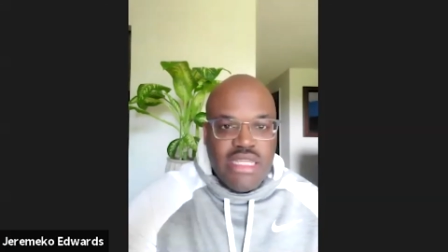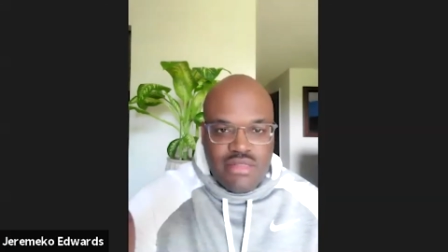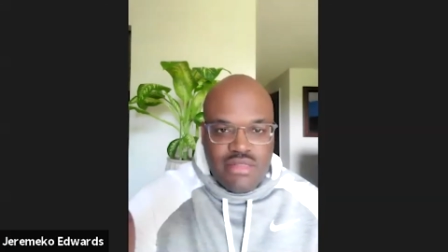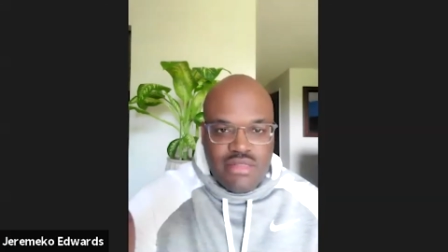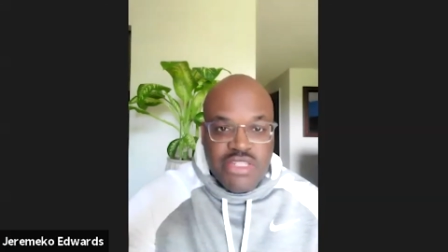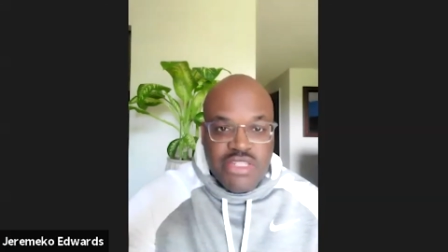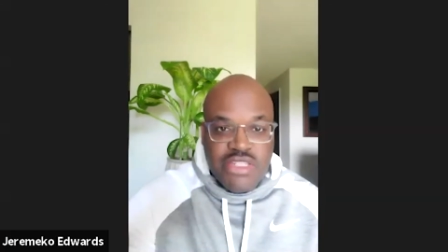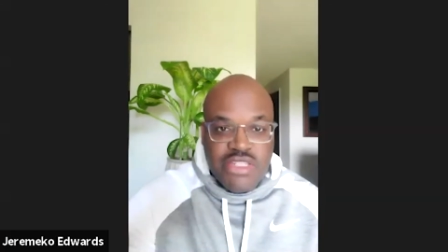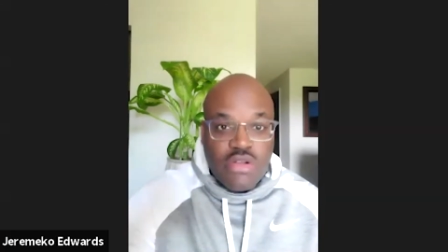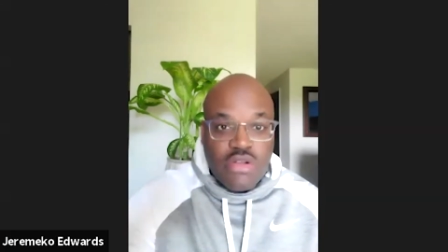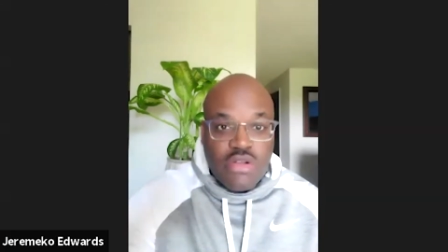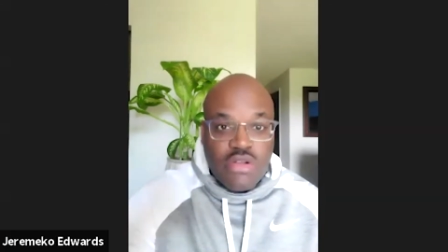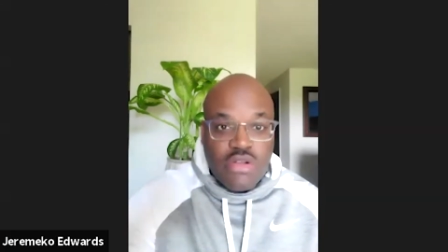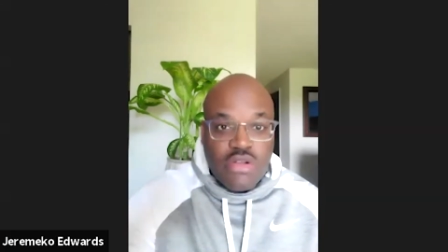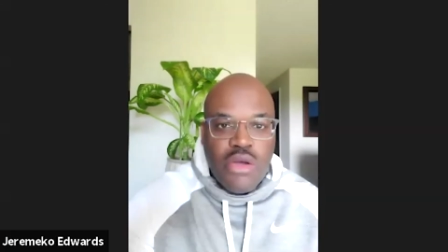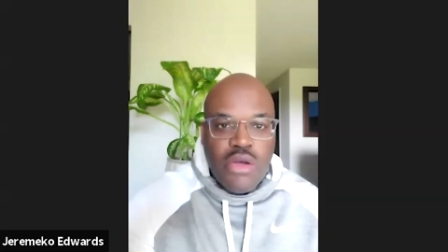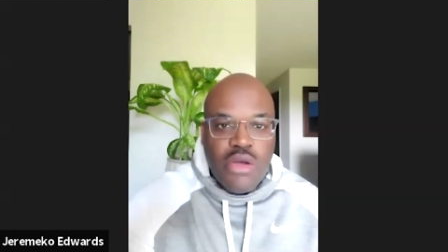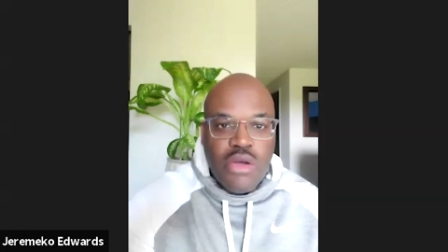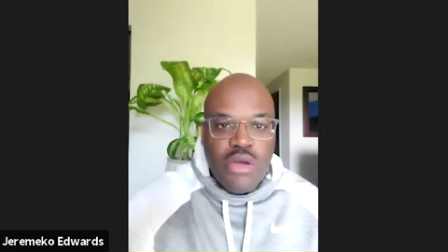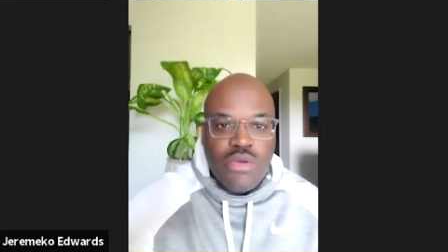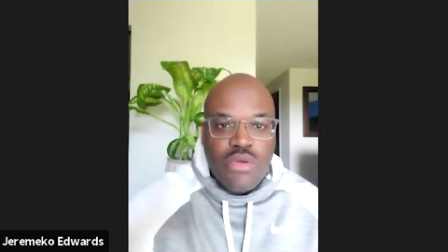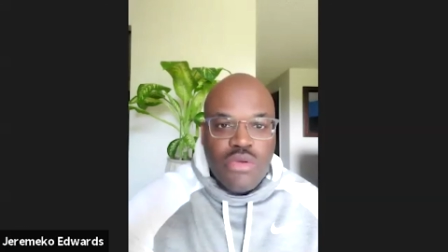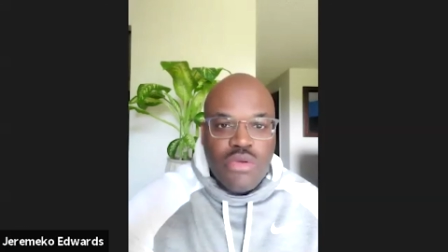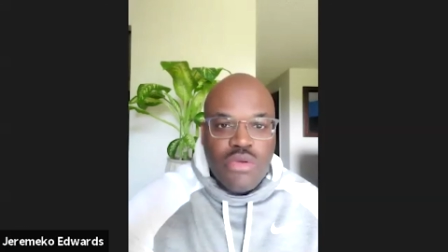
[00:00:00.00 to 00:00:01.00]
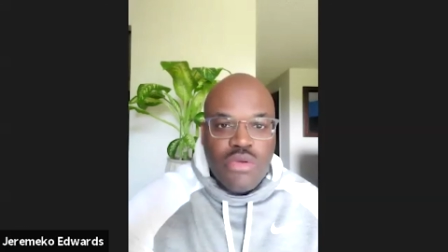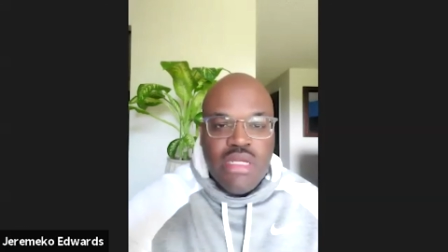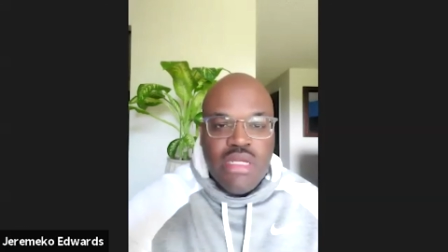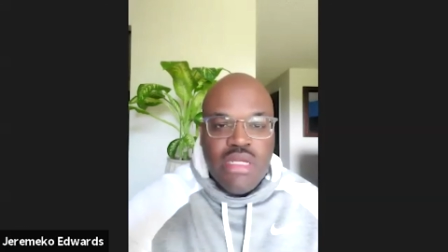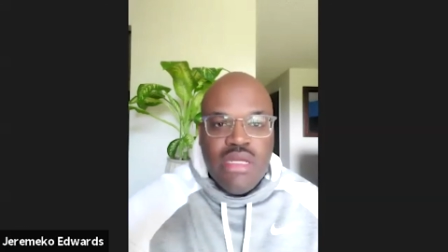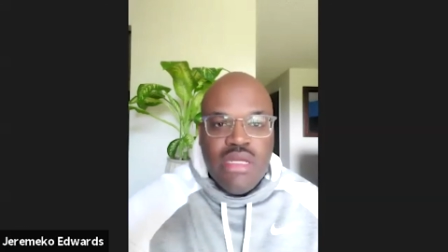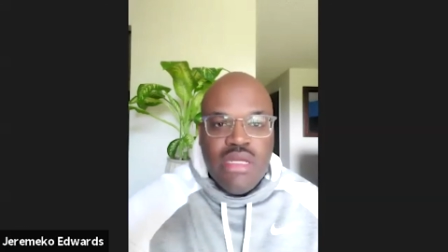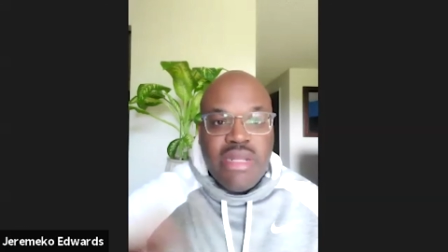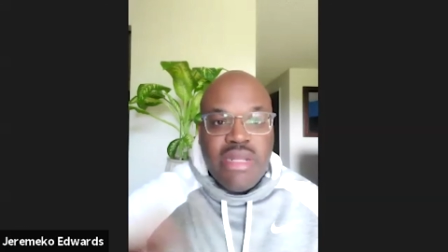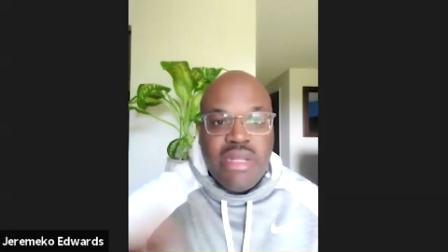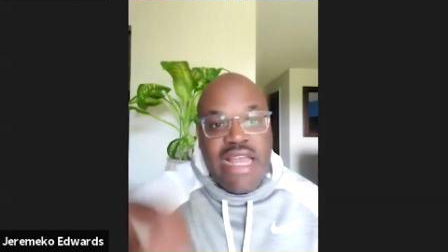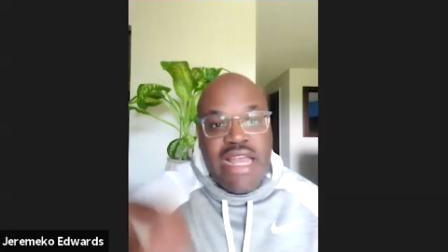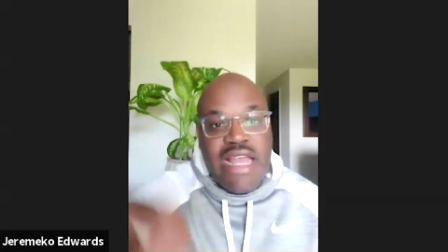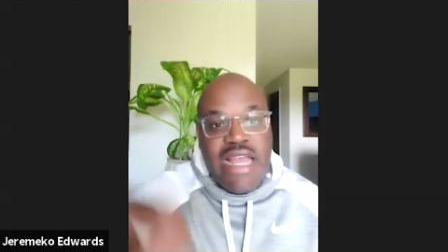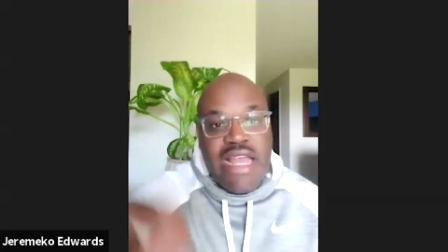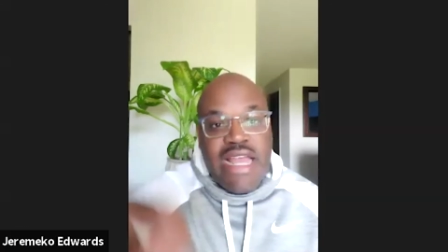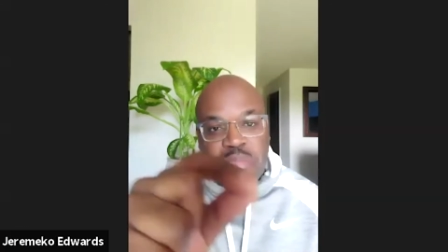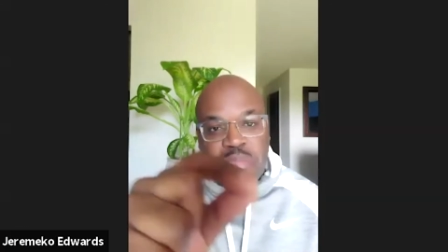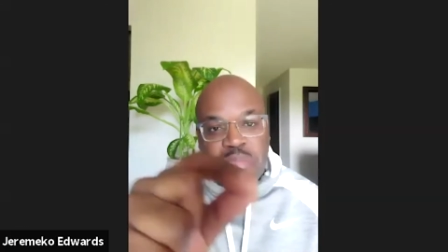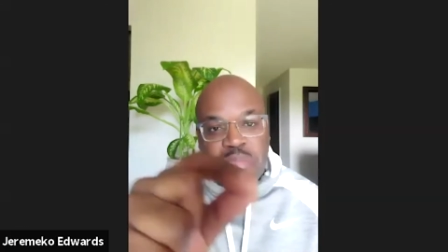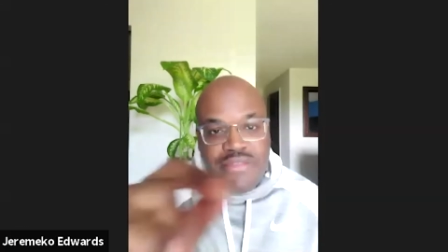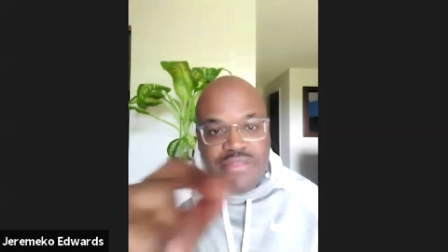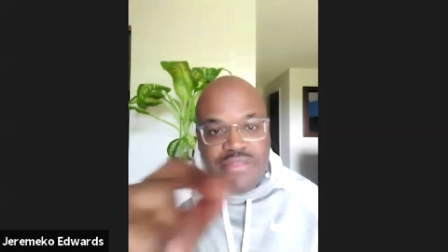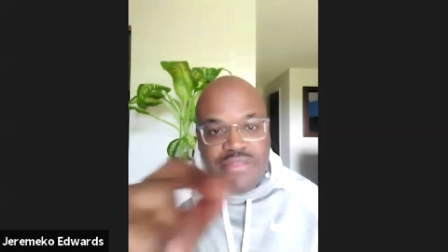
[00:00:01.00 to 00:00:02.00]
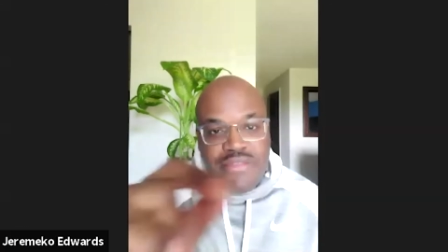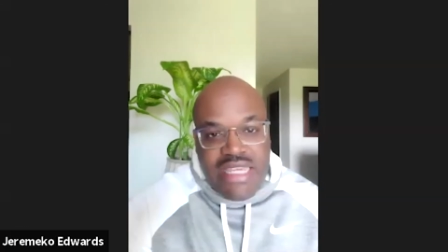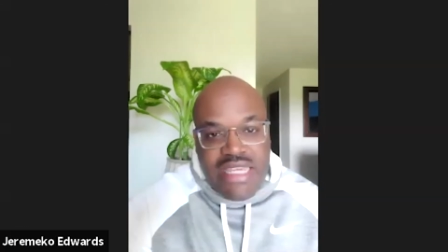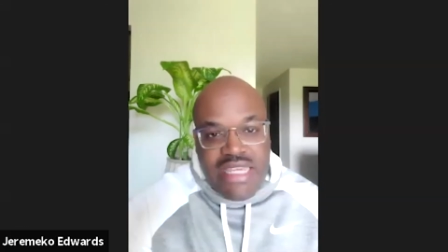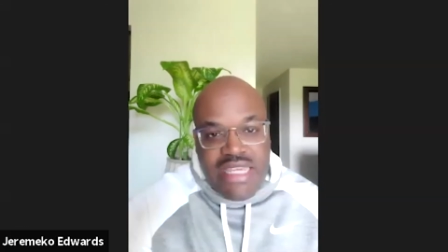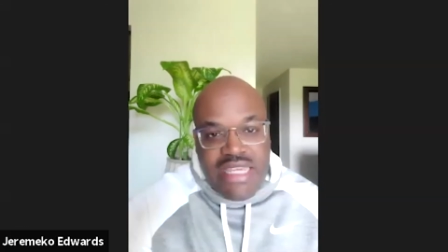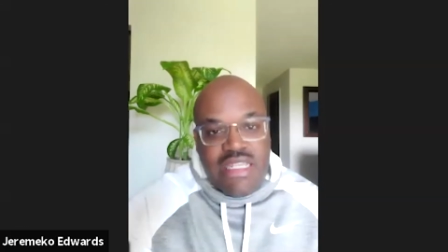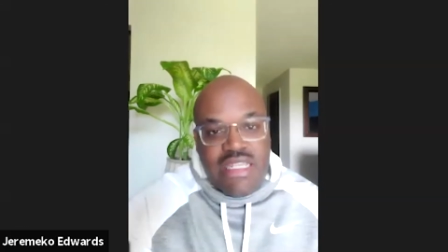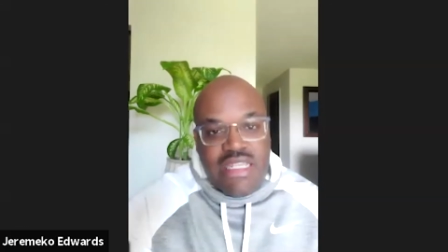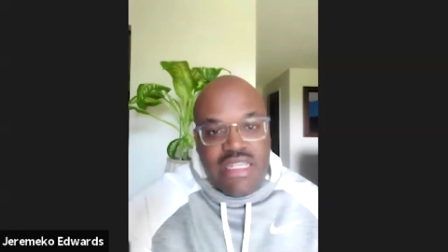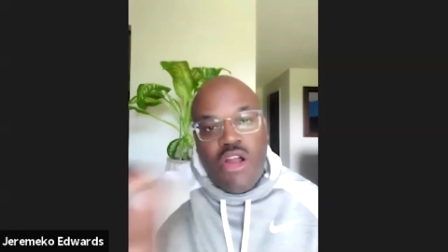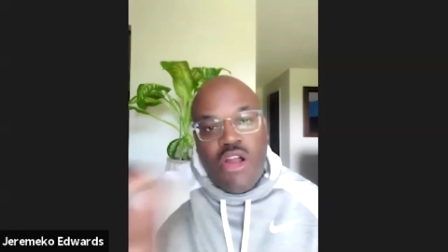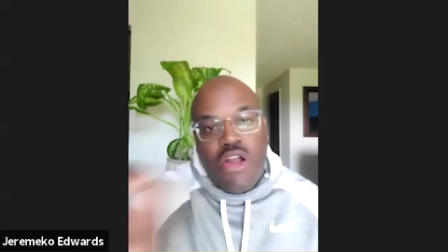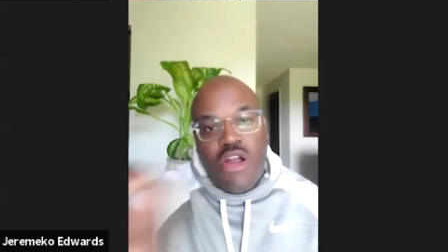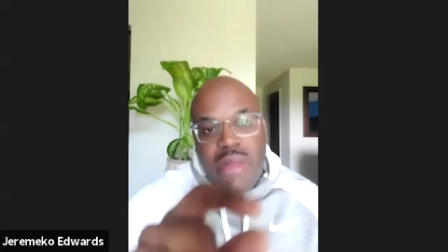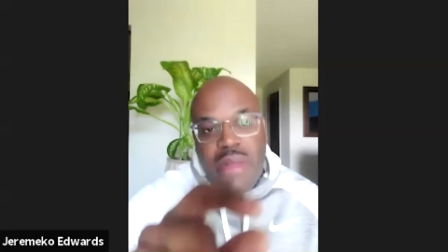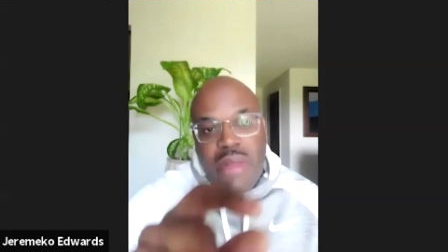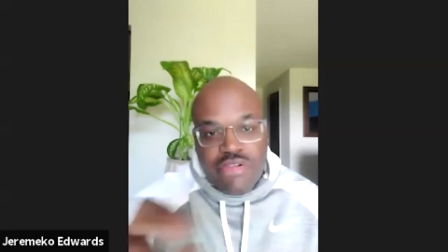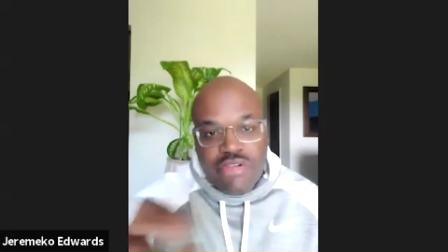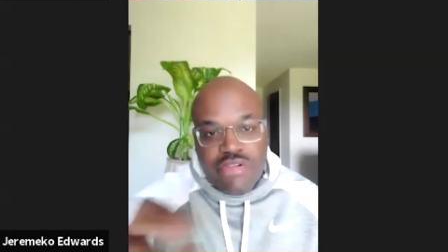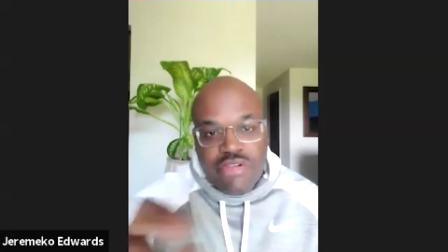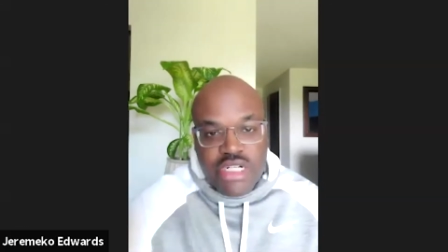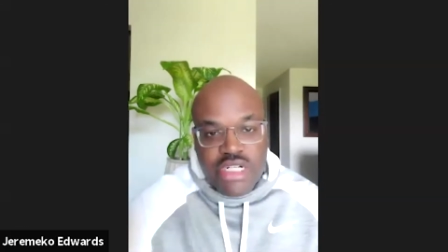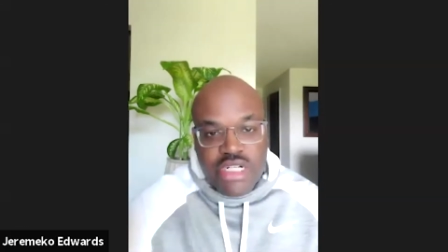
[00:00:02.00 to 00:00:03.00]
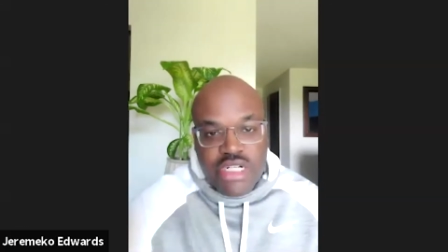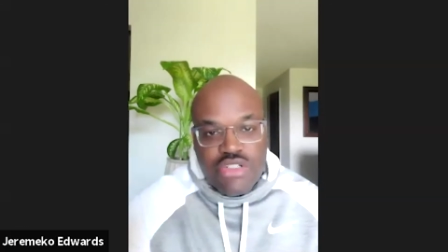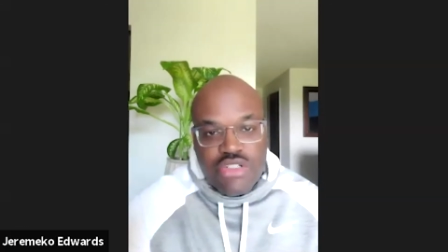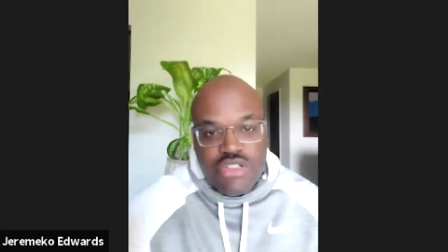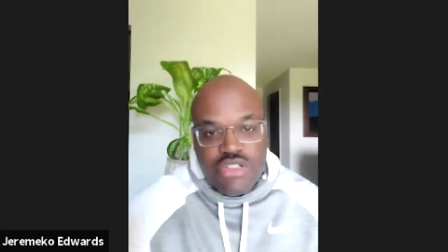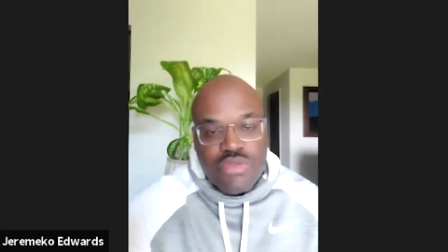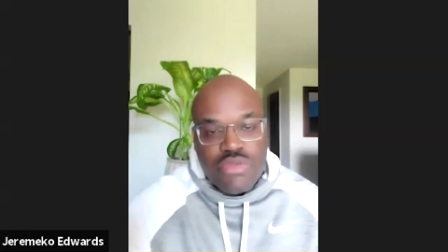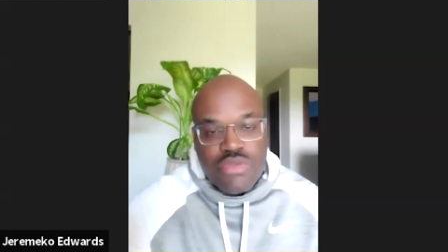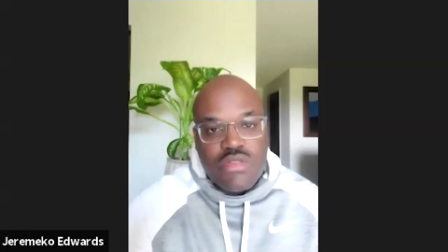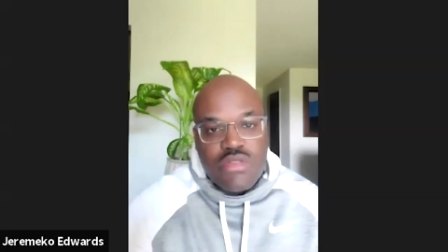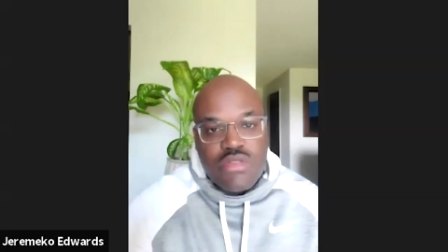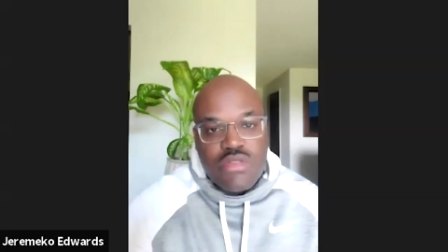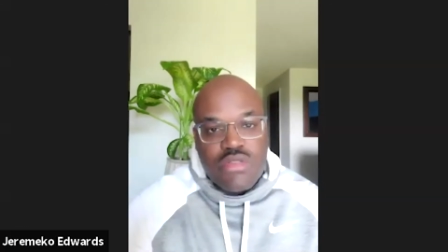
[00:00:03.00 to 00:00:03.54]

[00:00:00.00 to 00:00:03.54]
it's on the phone, but it has my face and all my credentials.